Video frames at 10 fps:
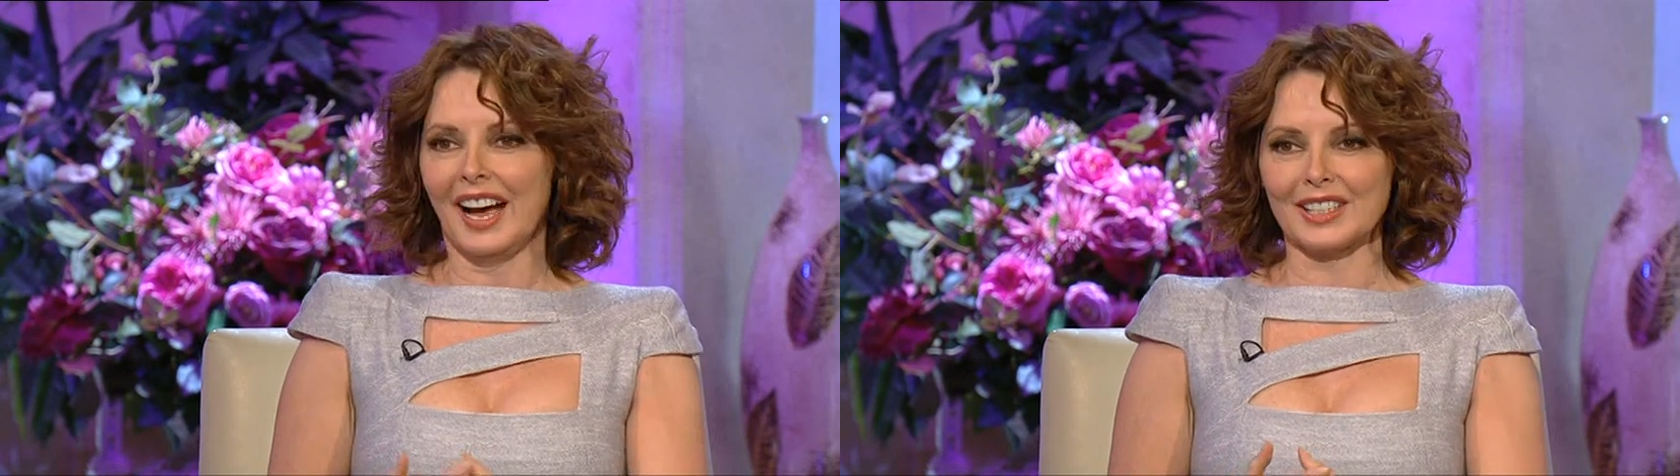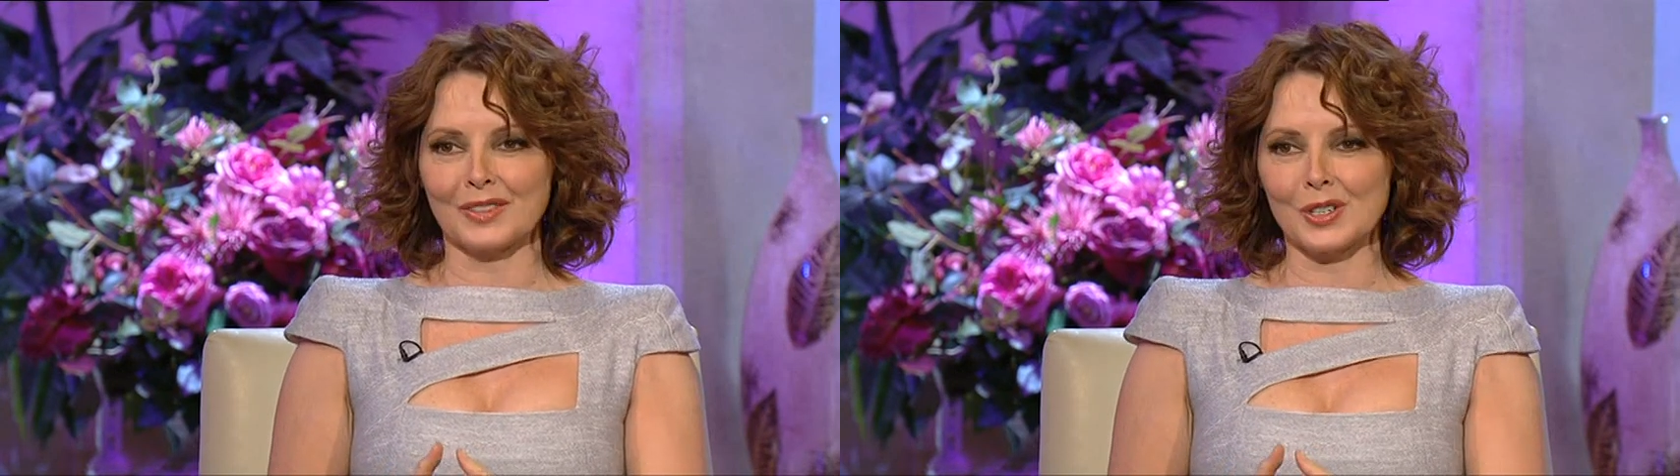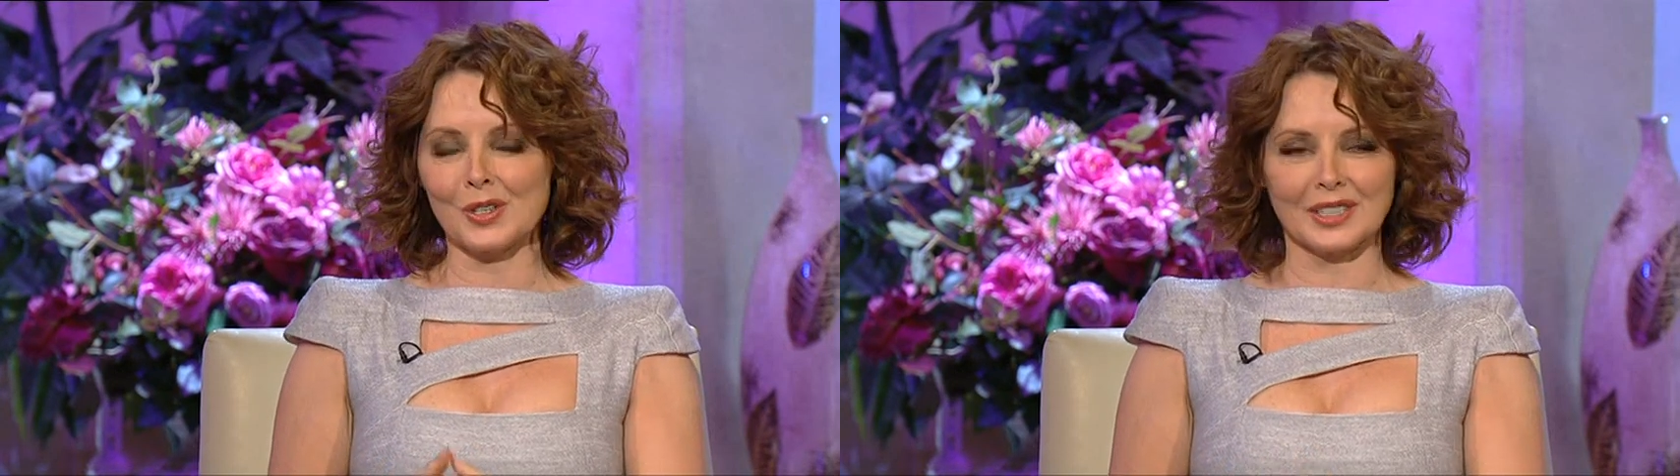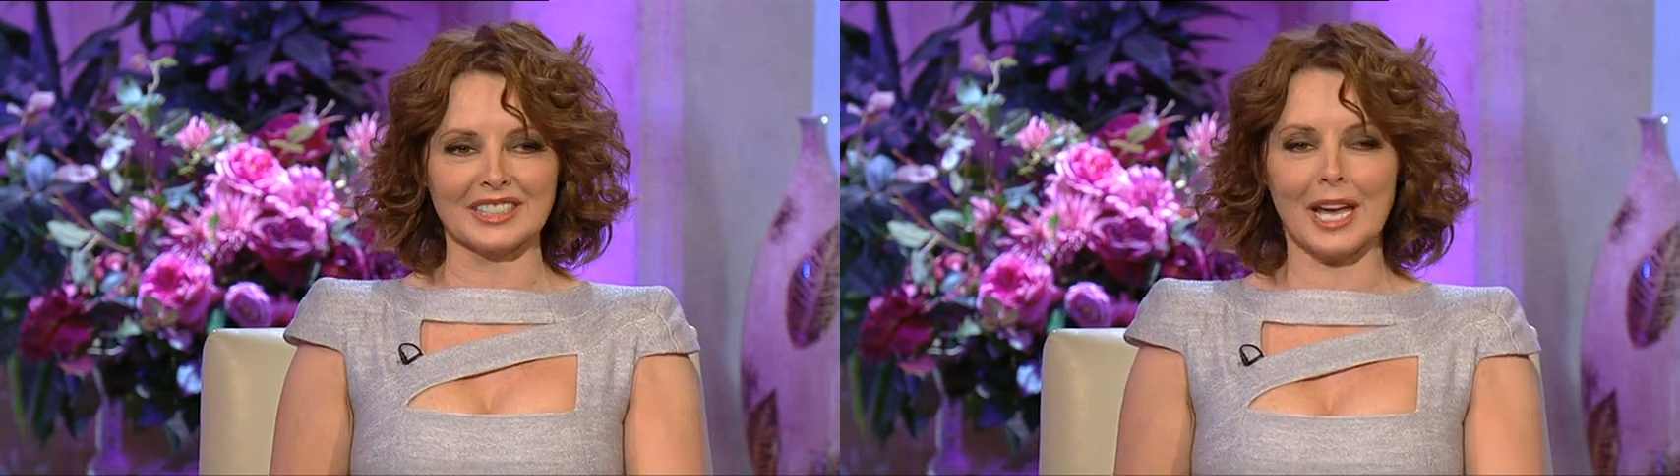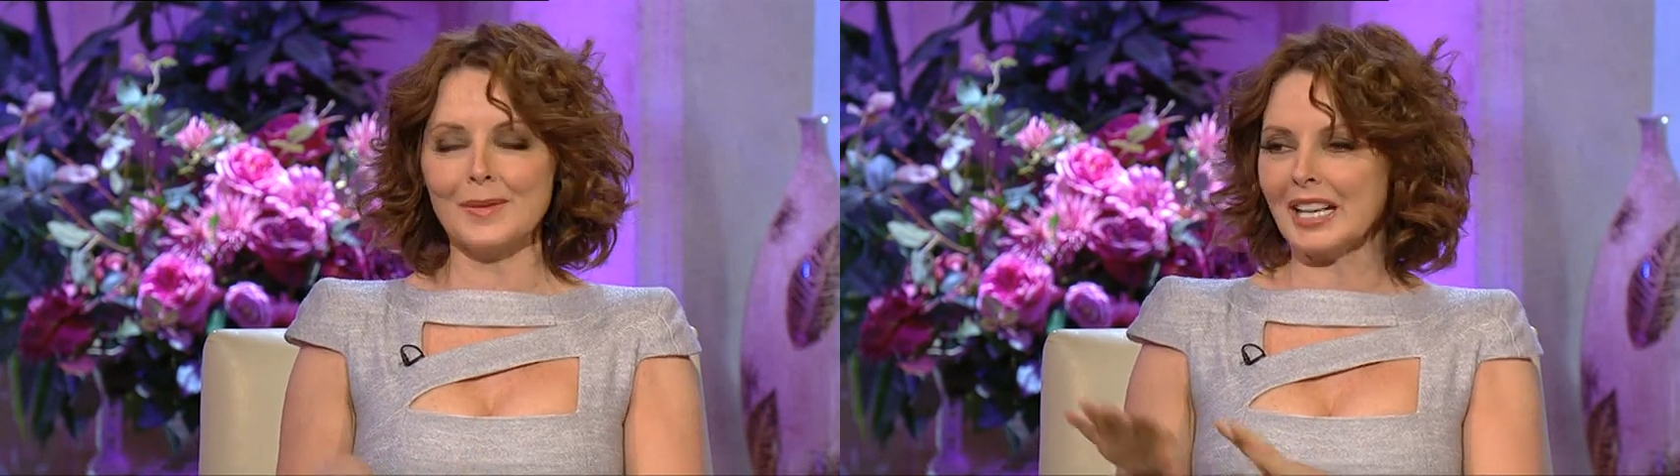and I've called
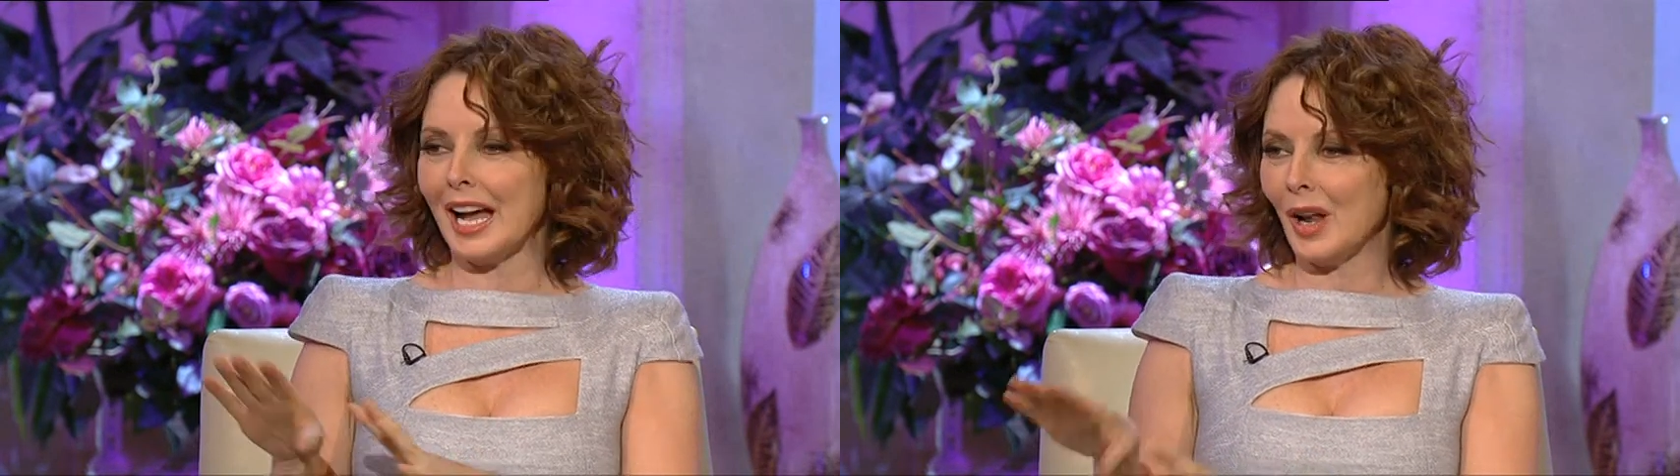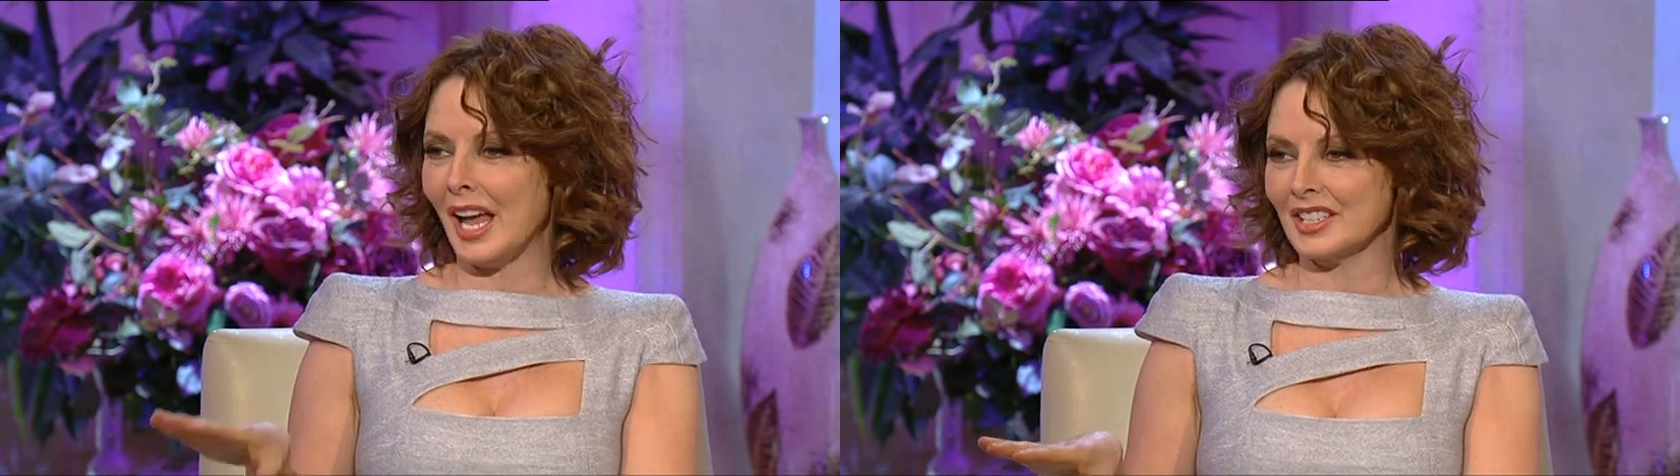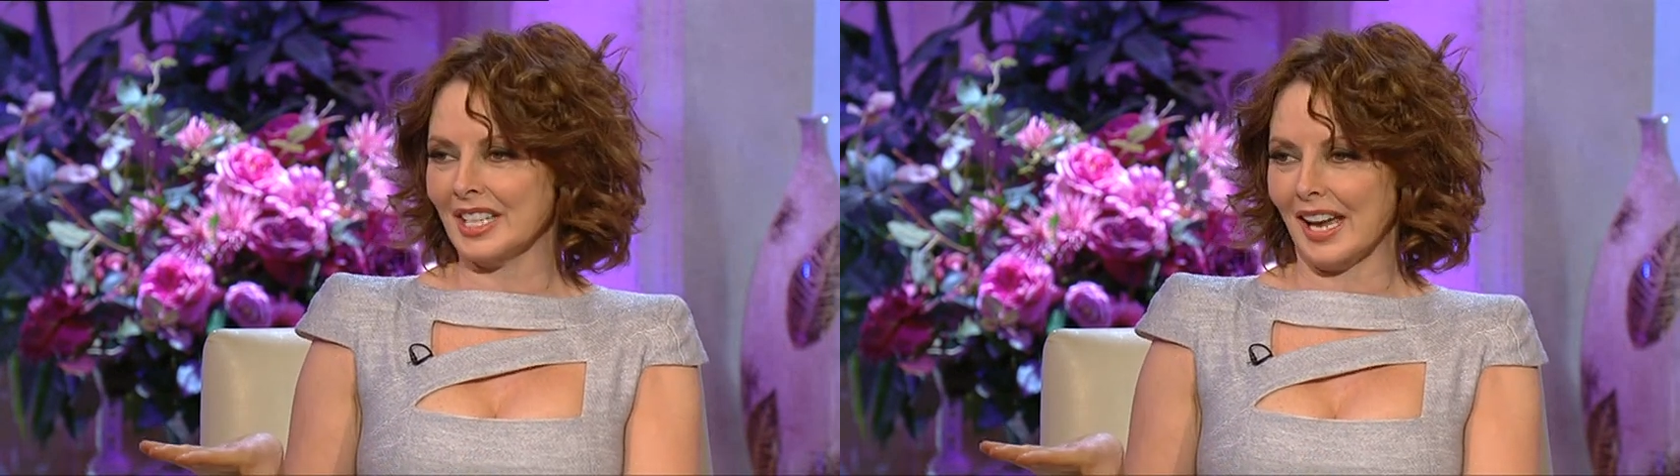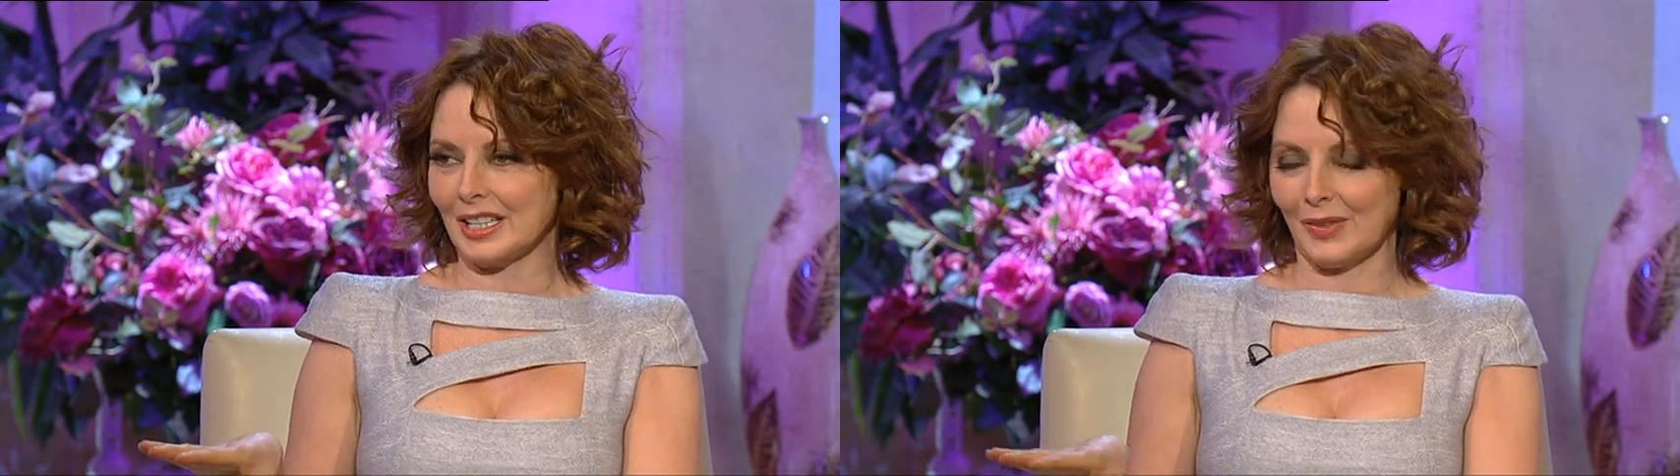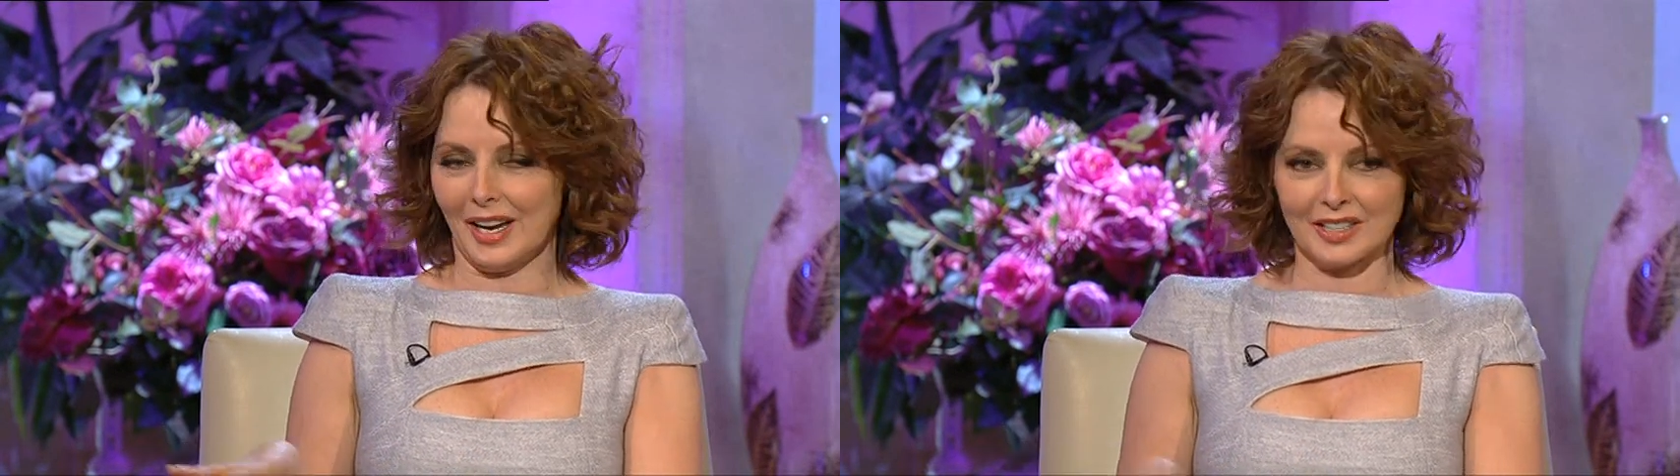it... Simon Cowell has the
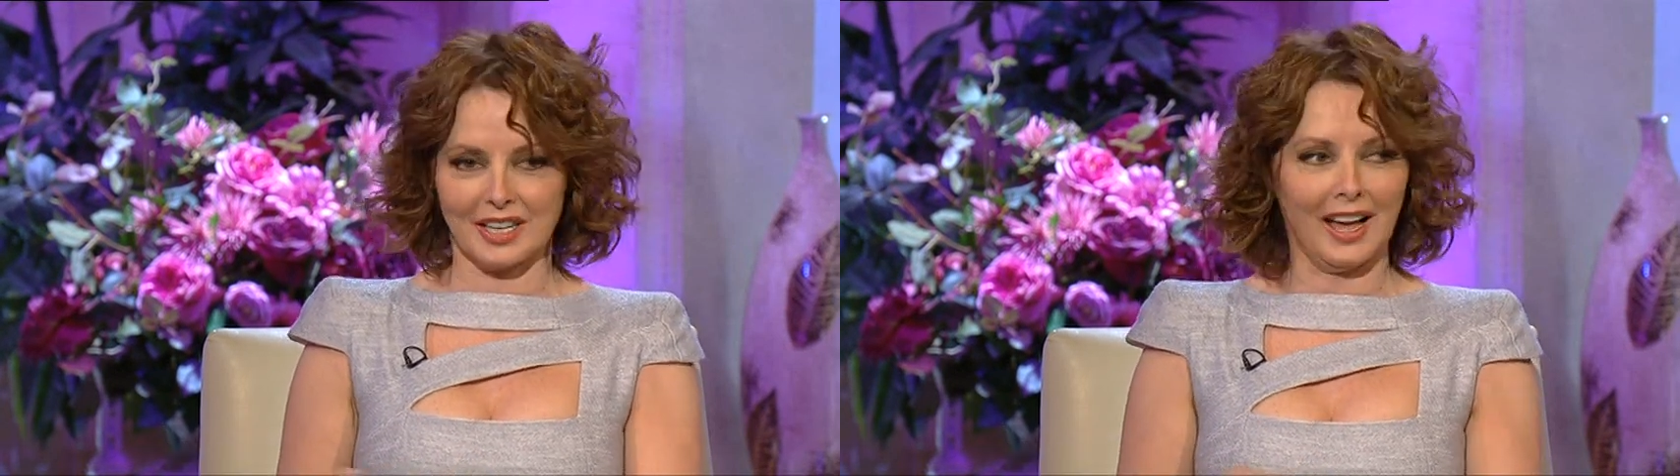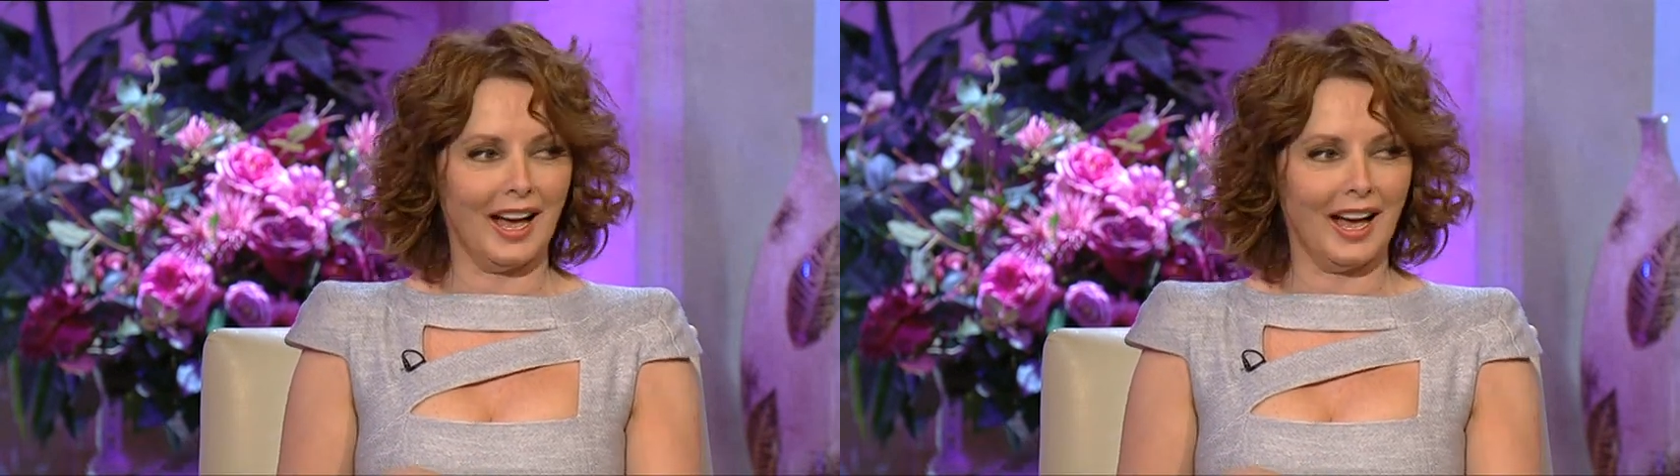X Factor,